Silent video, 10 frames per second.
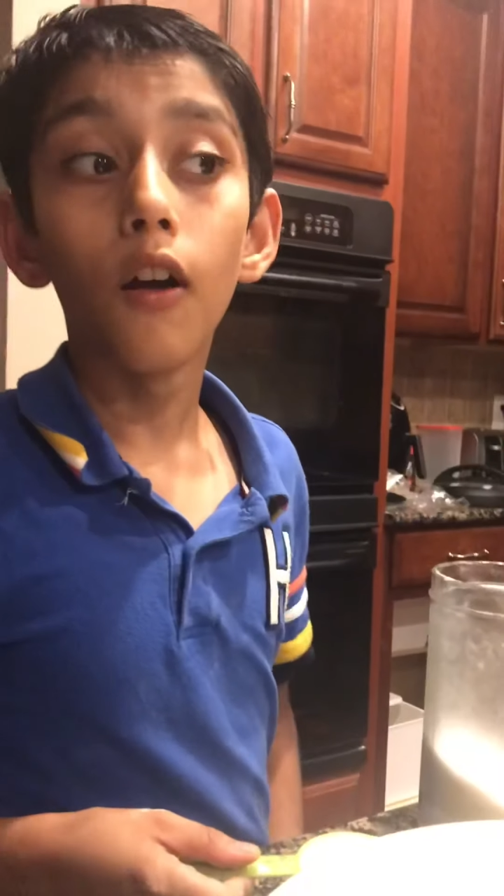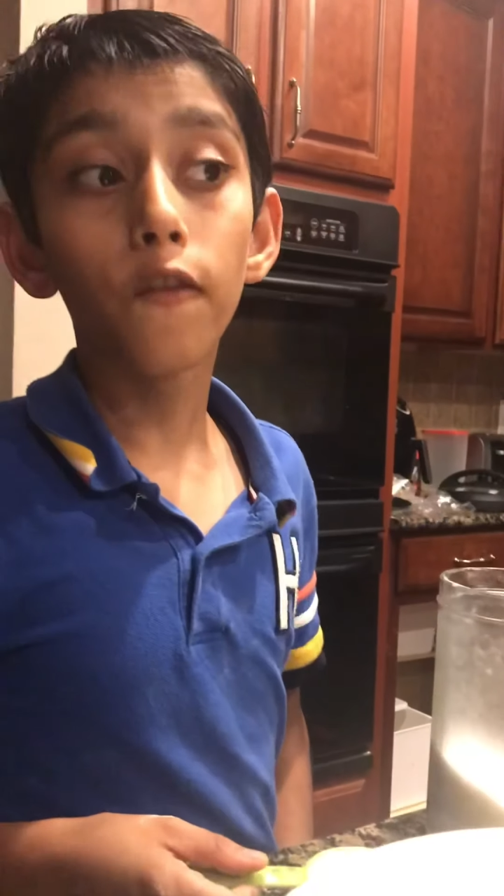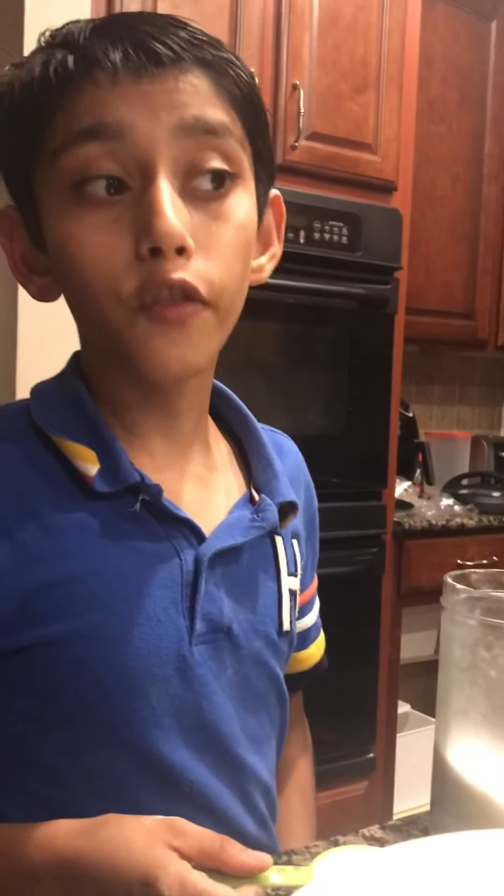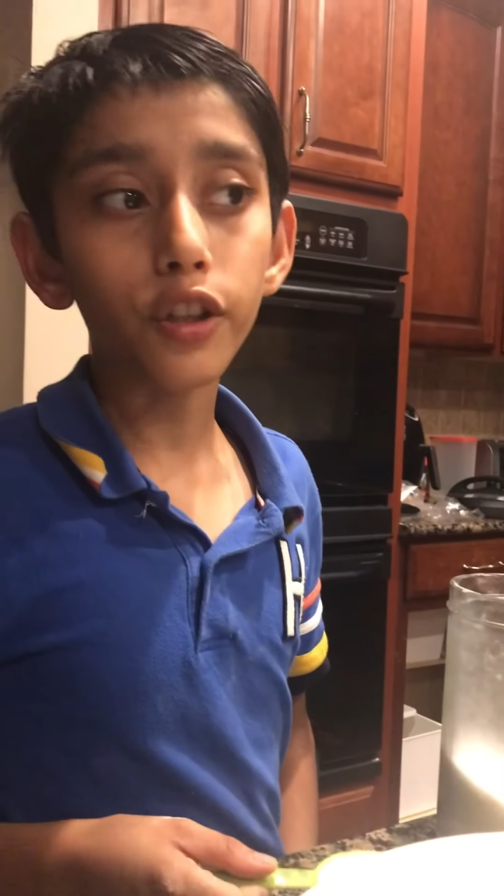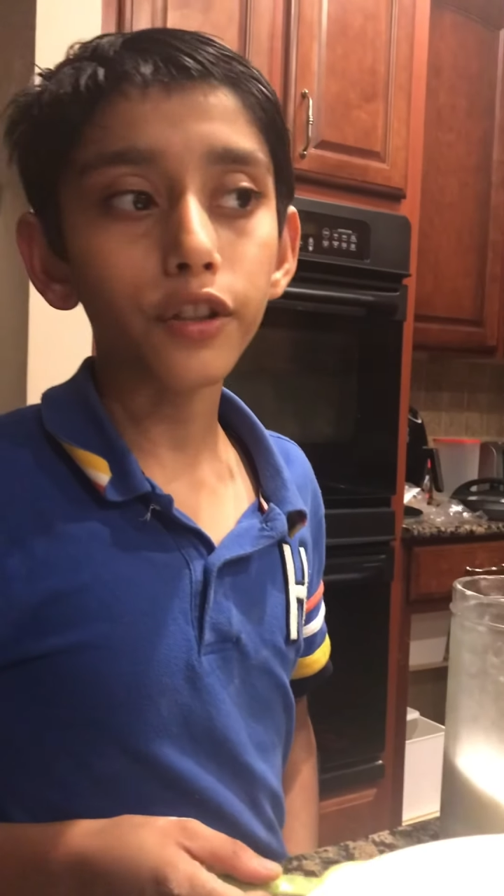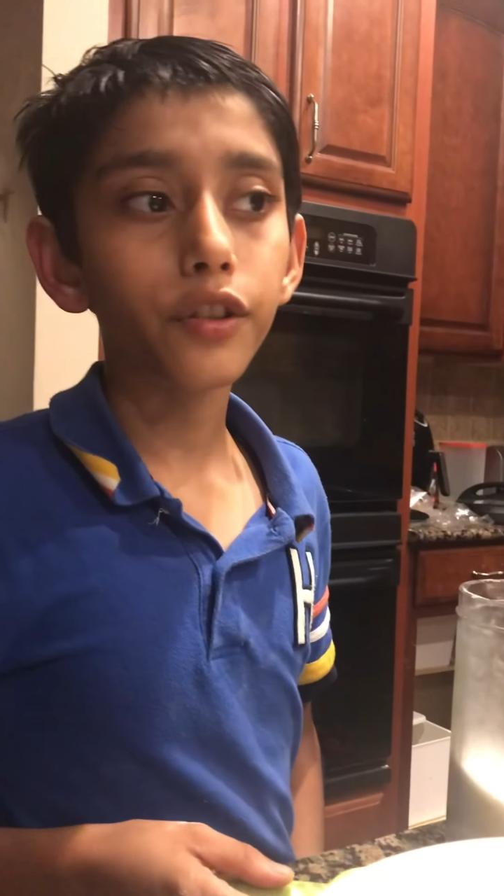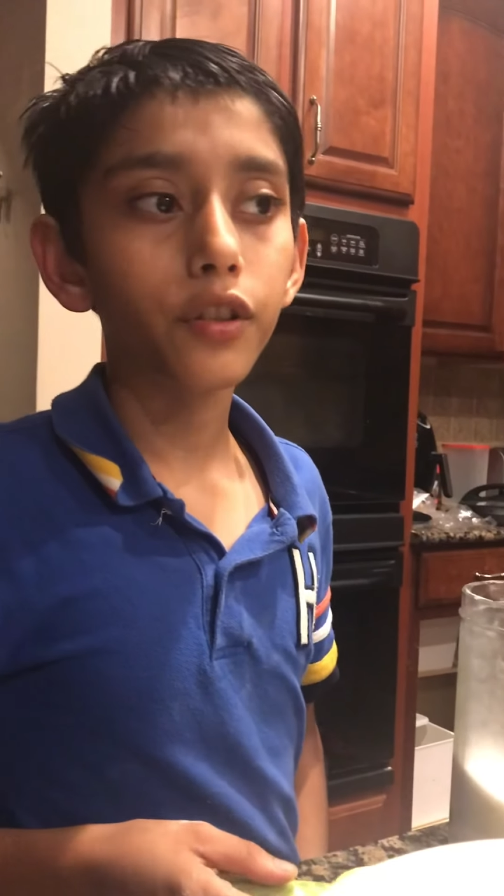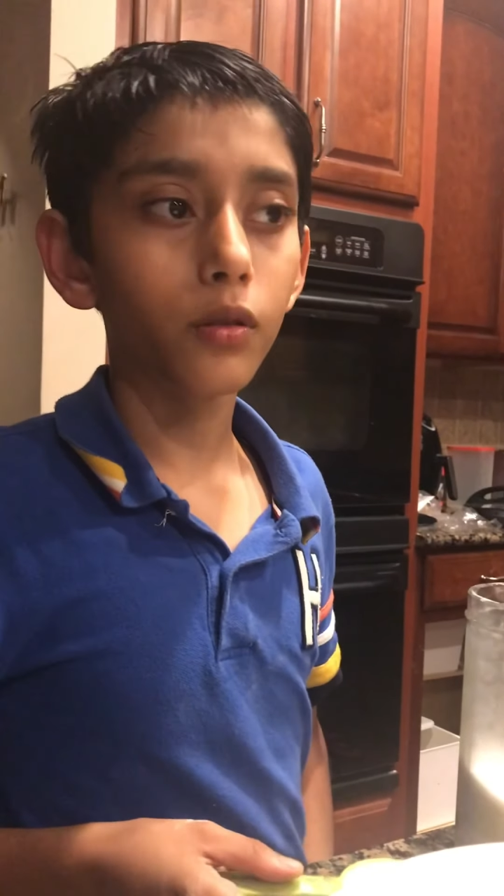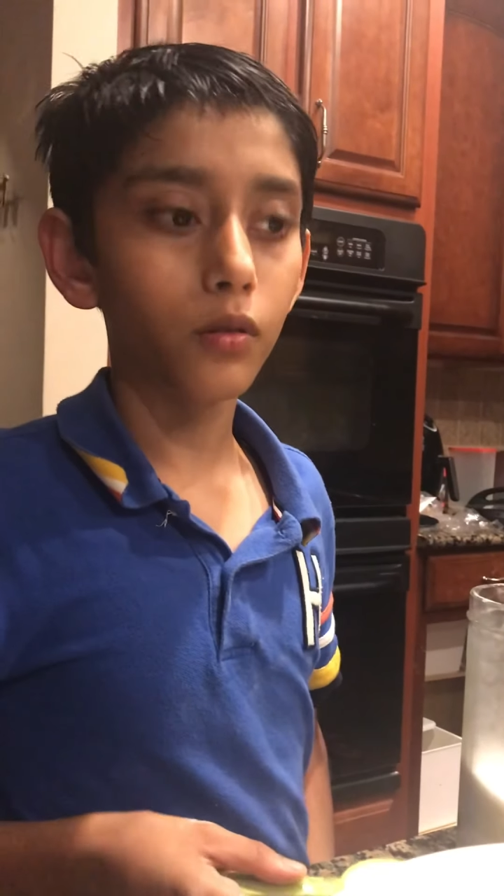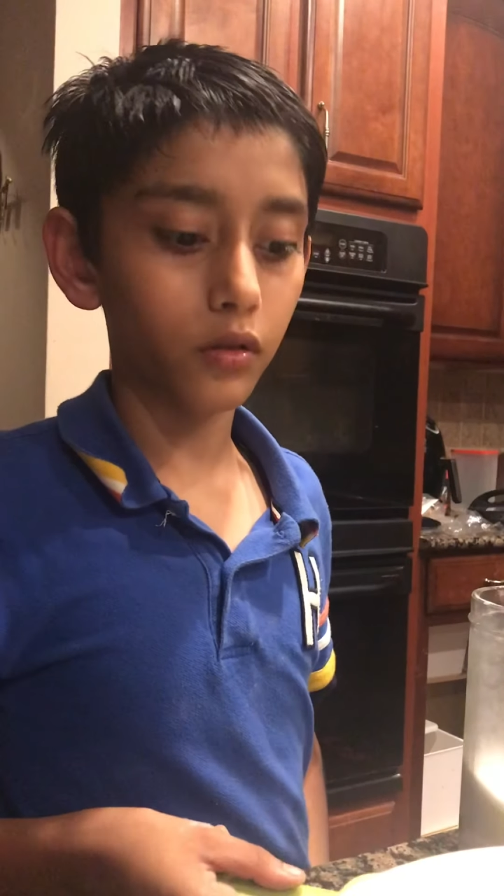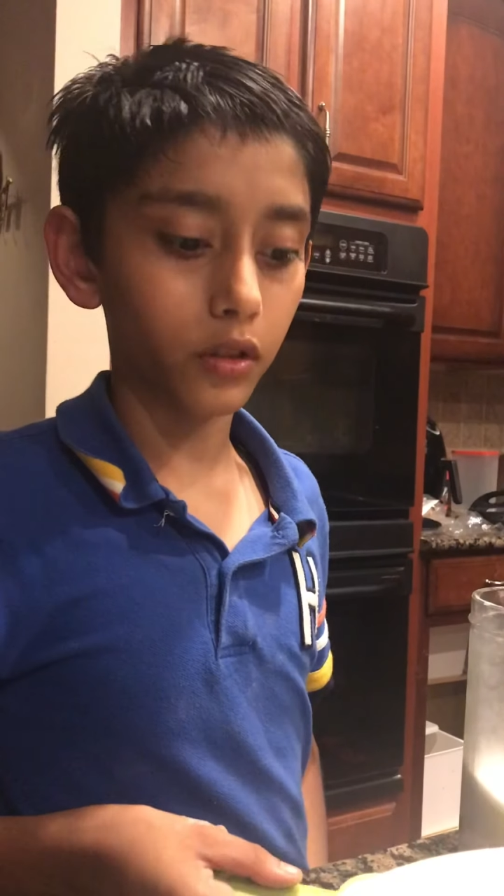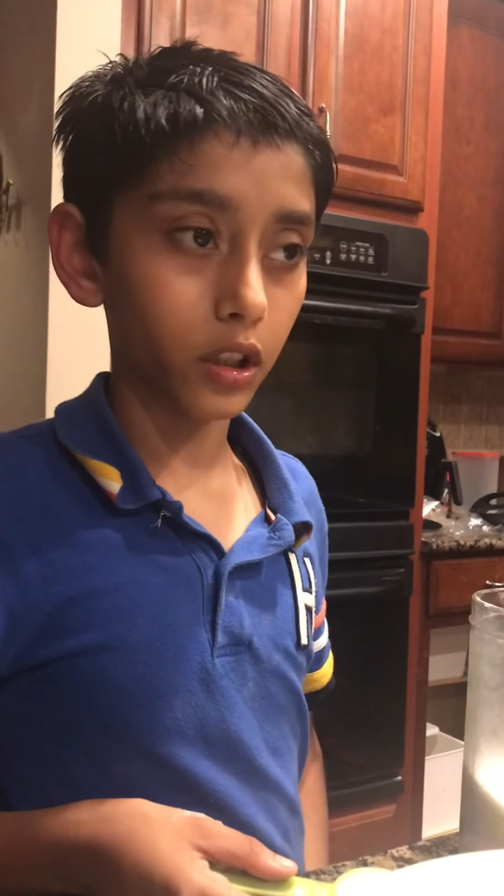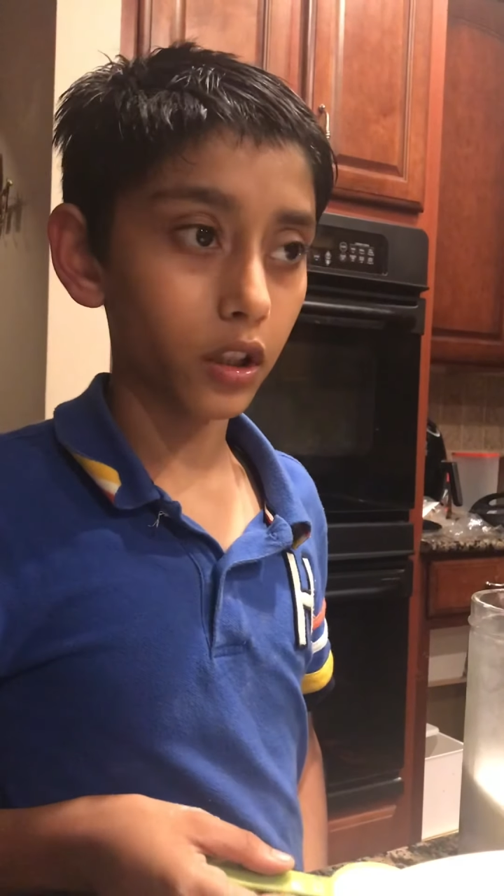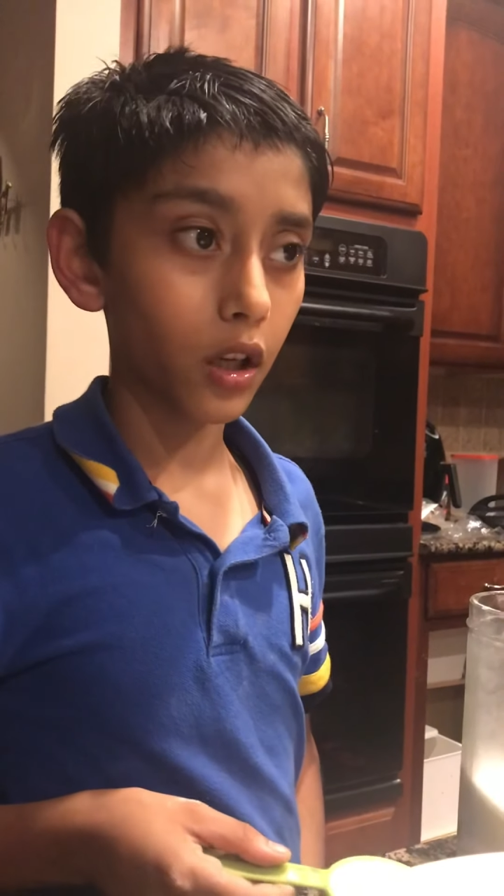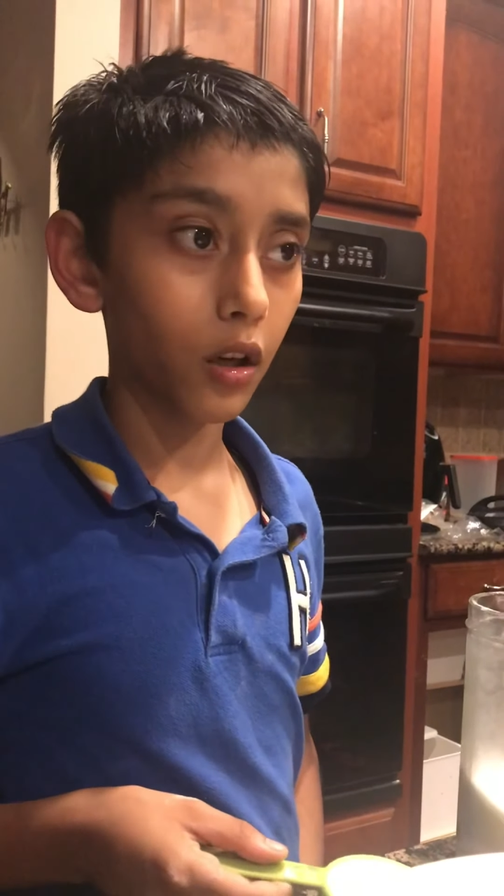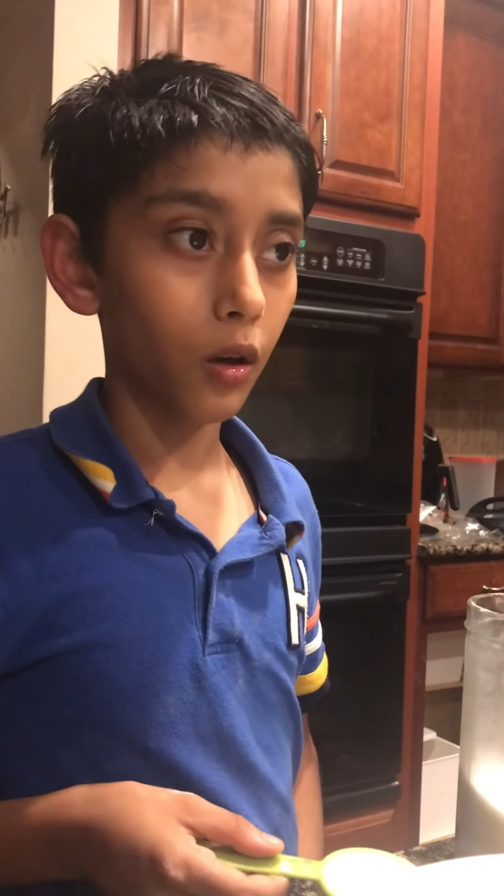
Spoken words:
First, you will need